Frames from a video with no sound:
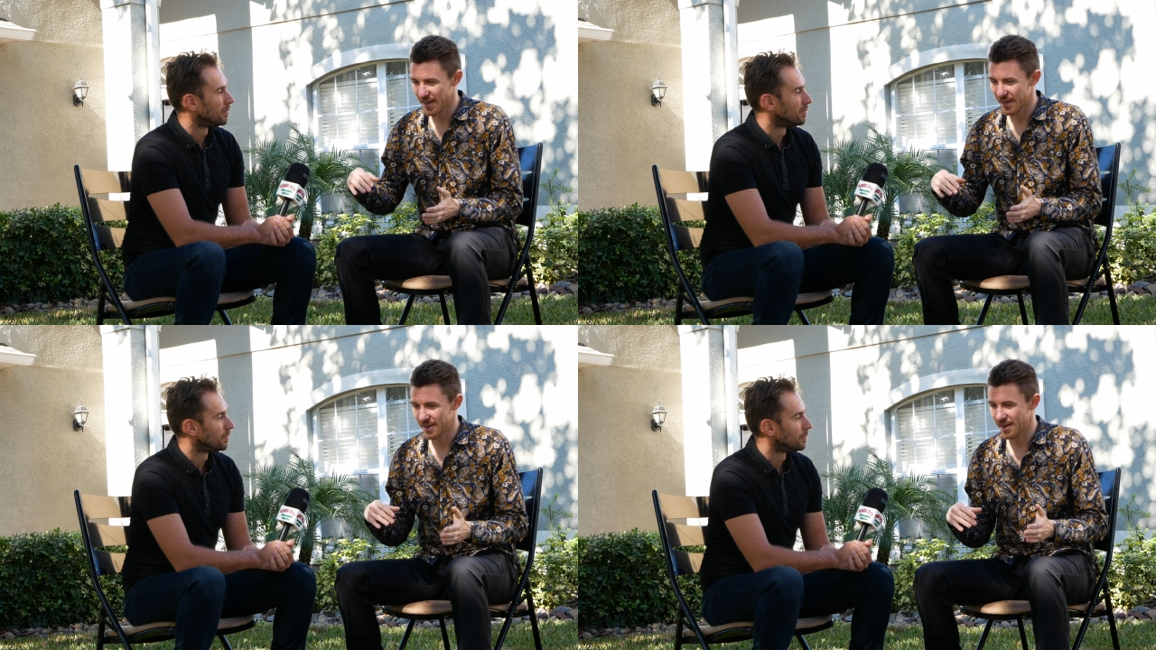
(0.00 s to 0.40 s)

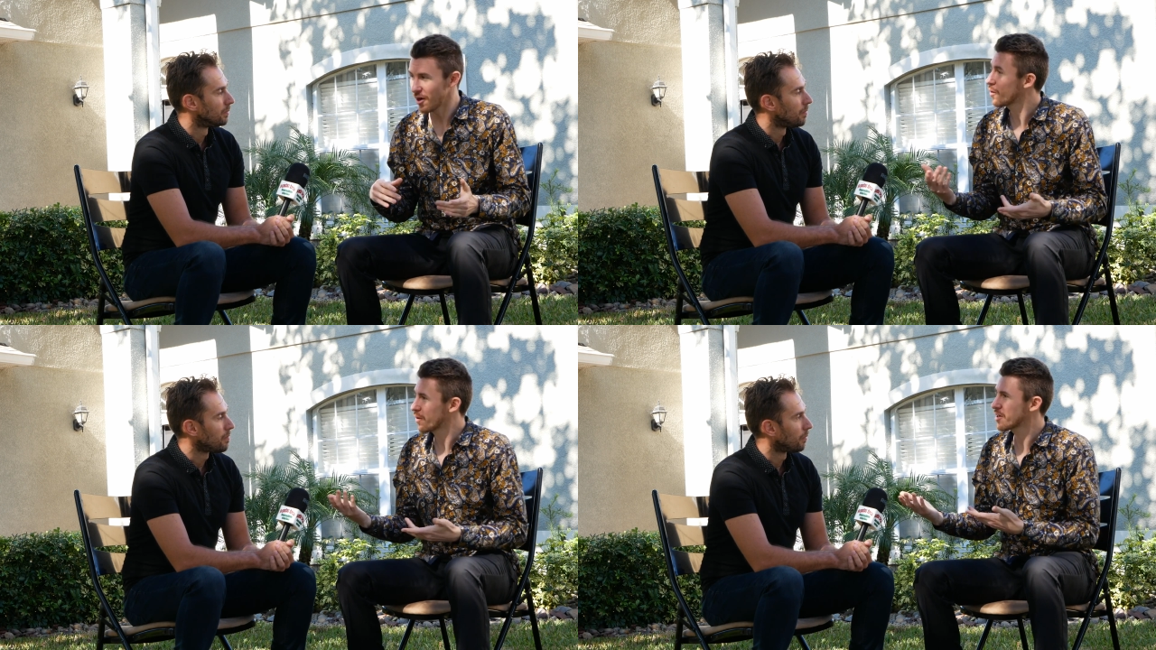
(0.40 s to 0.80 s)
Speaker 1: And uh,
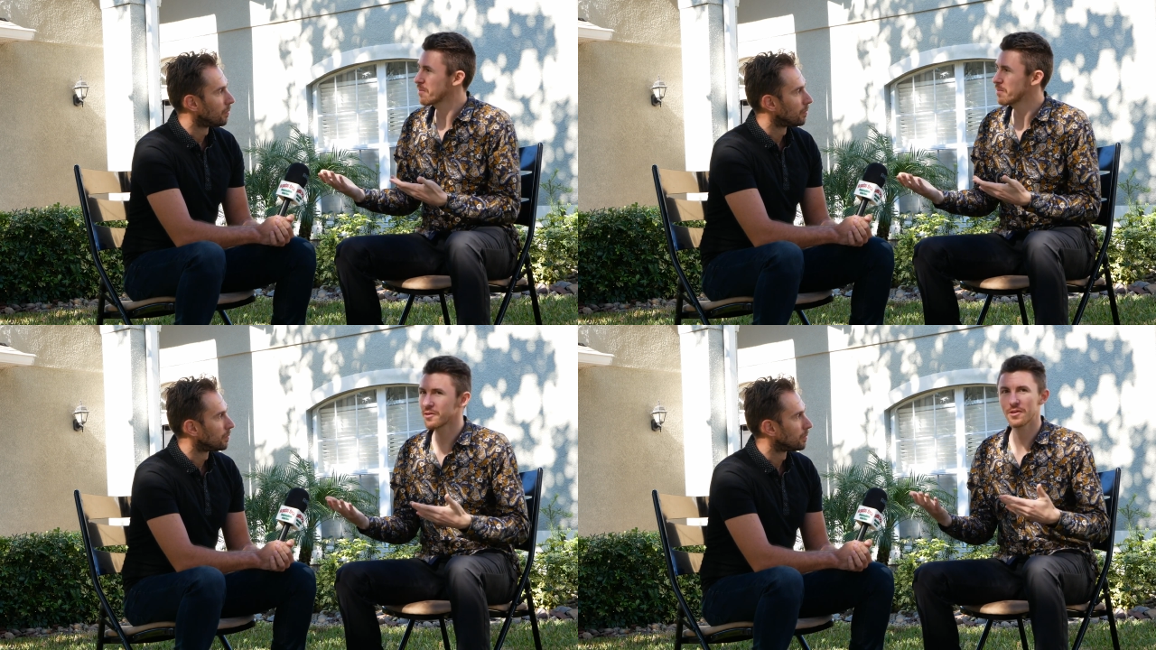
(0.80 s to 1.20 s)
oh,
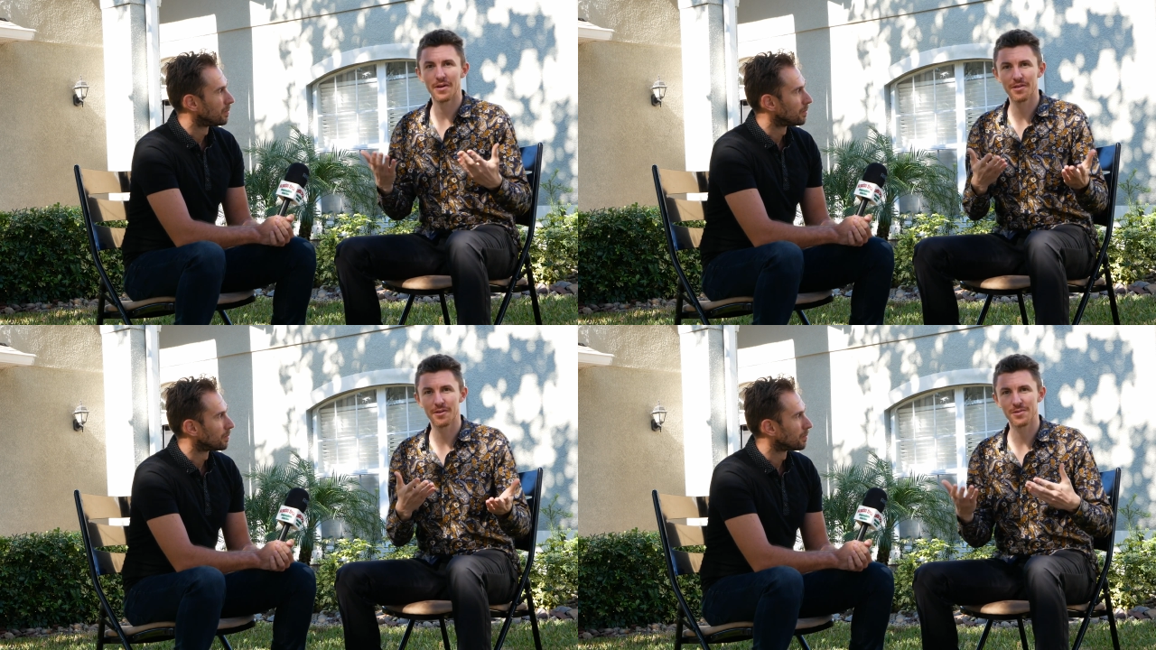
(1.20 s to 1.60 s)
Tom
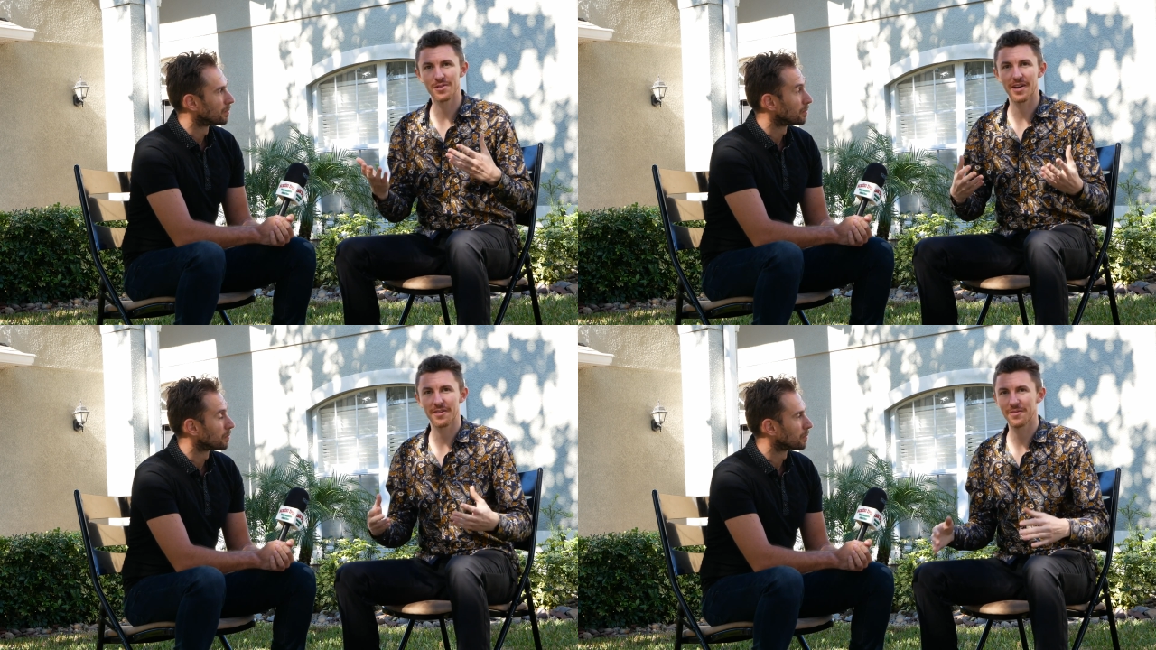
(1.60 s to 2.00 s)
Bilyeu, I think, was
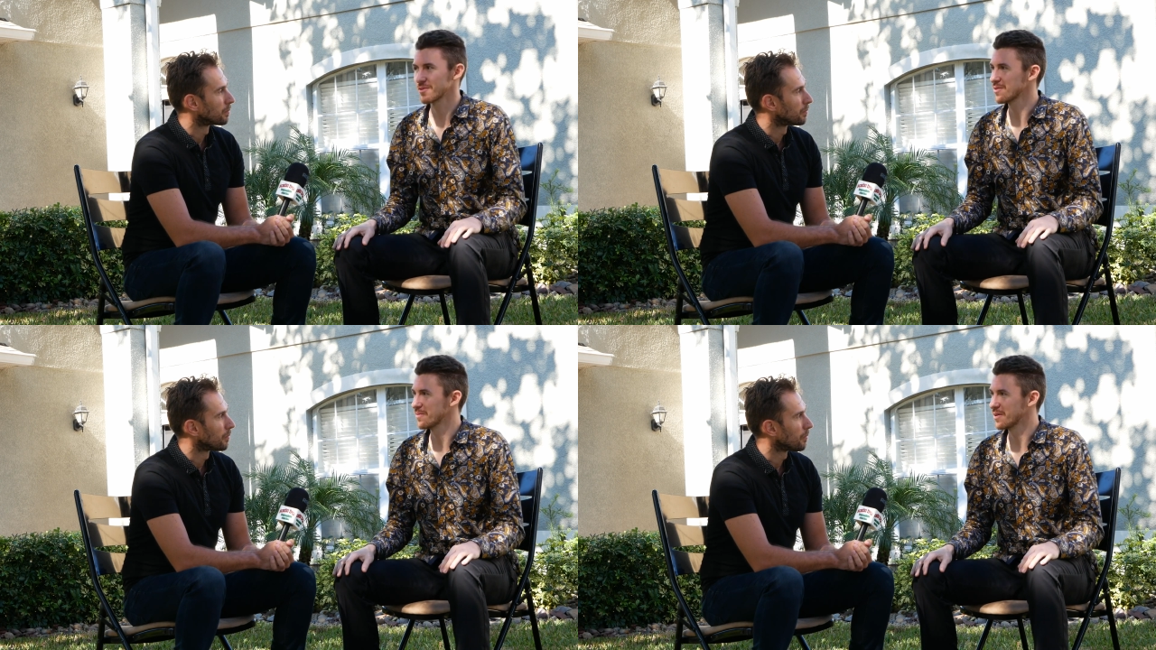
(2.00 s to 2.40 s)
talking
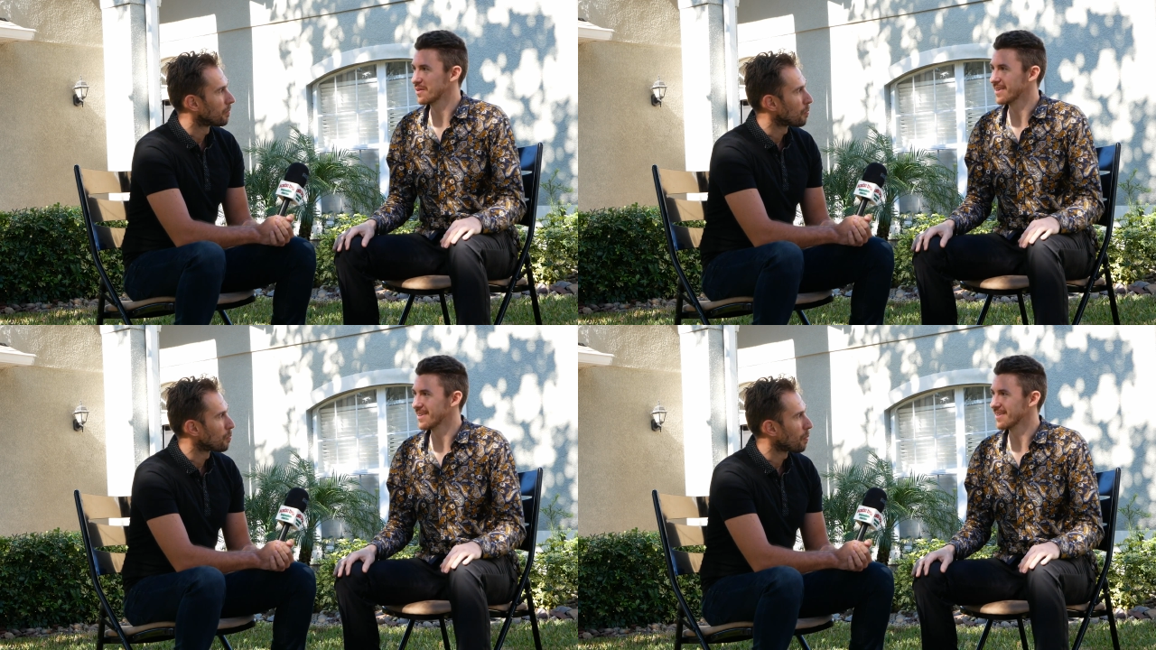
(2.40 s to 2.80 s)
with
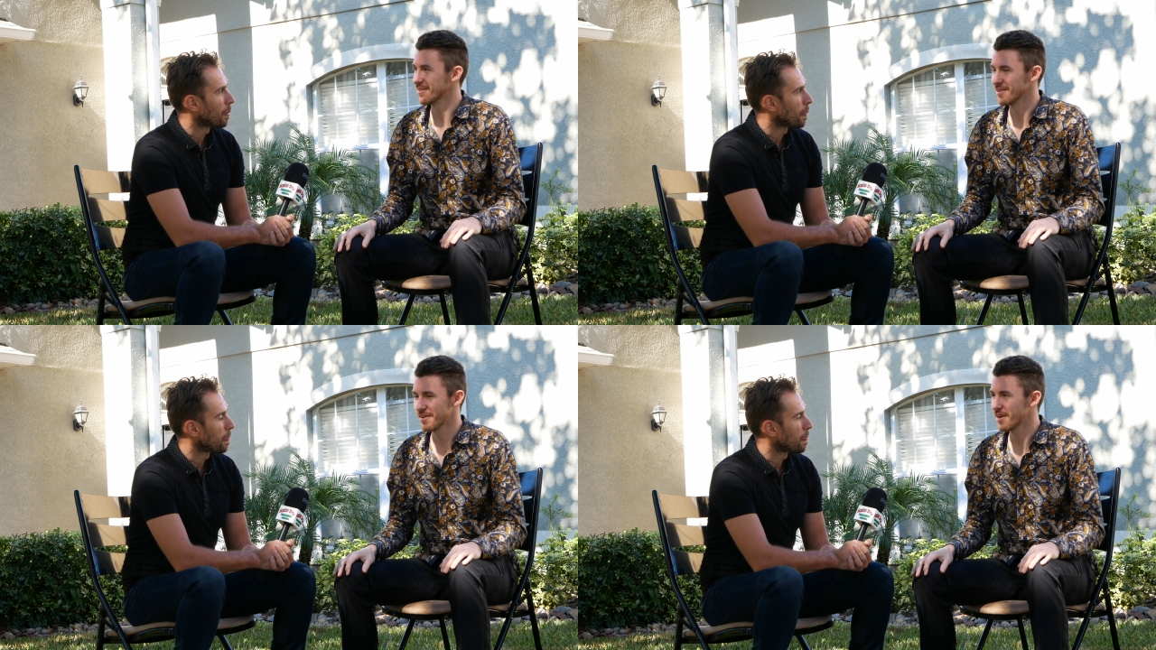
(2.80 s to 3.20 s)
someone, and
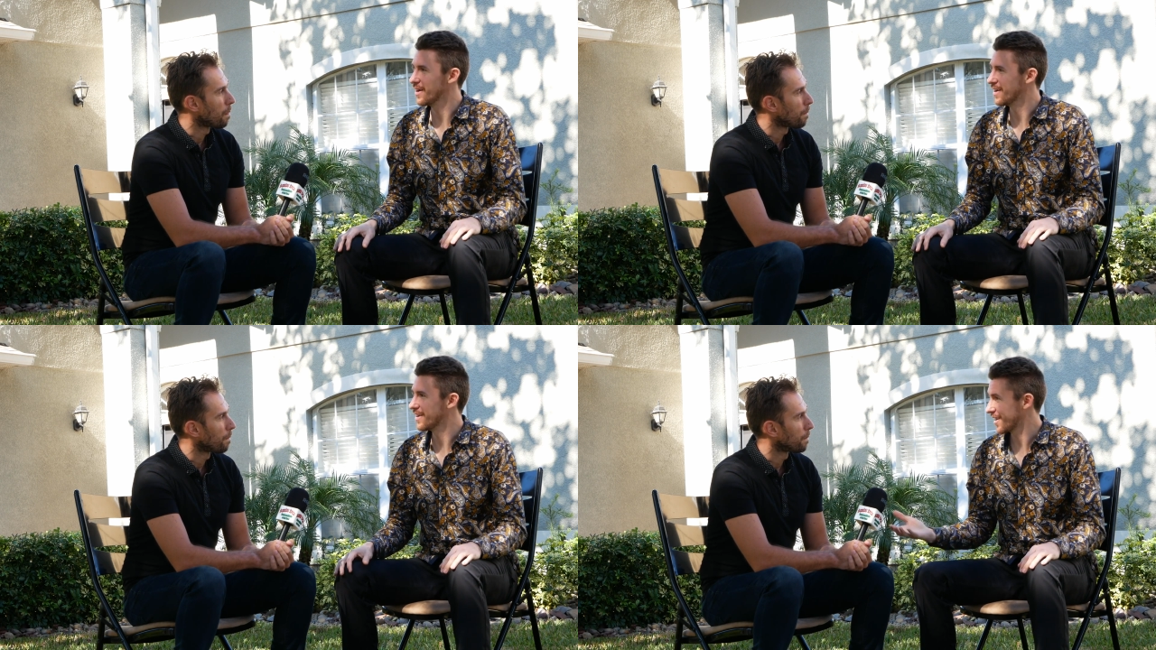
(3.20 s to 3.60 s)
they're
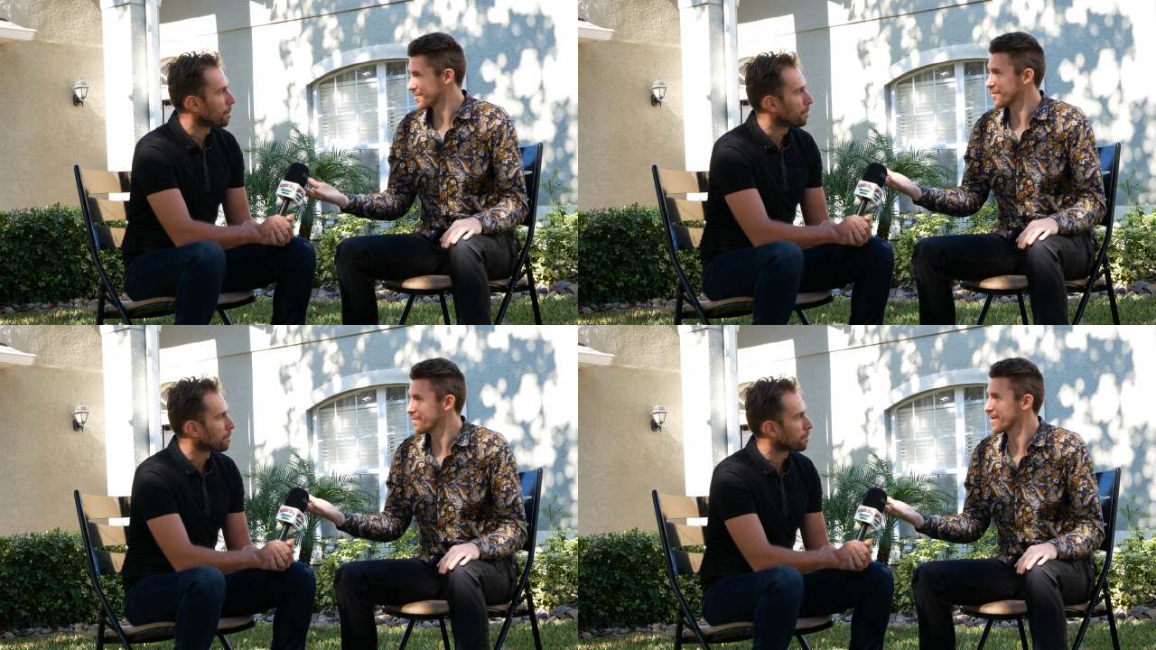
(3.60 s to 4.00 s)
uh,
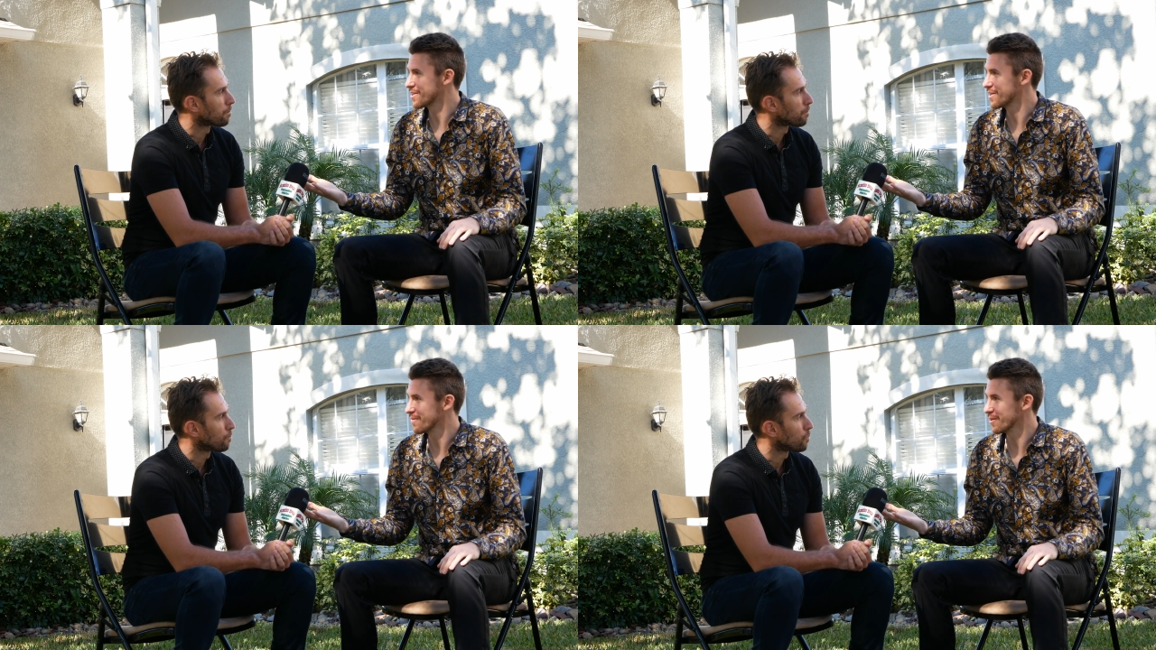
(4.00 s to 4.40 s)
I, I, mentioned him